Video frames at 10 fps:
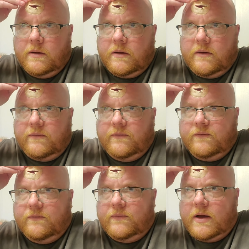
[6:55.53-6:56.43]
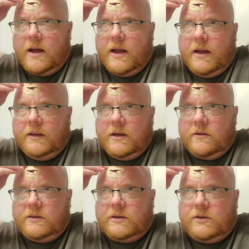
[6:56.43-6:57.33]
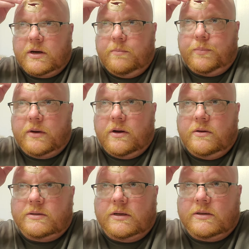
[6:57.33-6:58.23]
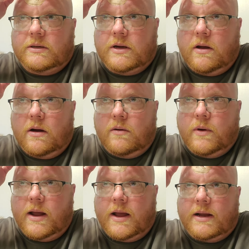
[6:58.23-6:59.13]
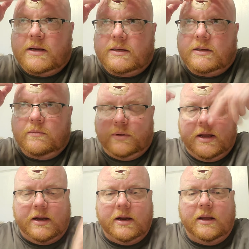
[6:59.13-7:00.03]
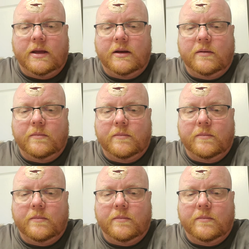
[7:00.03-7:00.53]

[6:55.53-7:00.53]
a fine little strip of nose and scar wax, blending it.